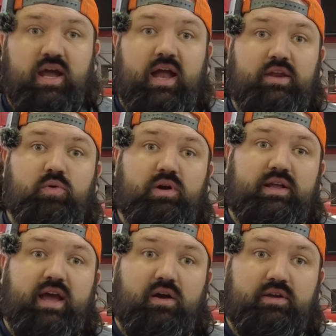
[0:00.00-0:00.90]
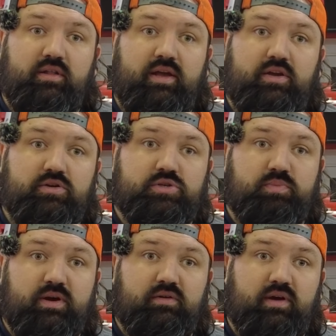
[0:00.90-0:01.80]
and you want to calculate your
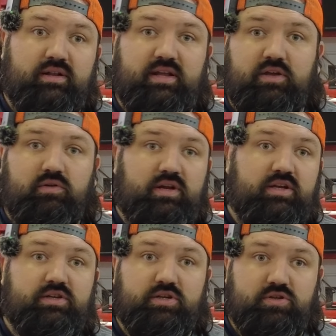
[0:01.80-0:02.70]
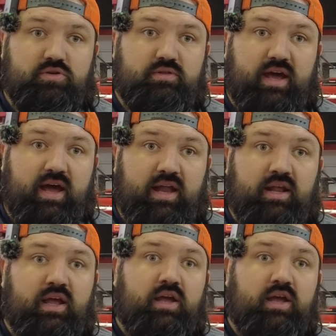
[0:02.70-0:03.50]
spring rate that you need to do that,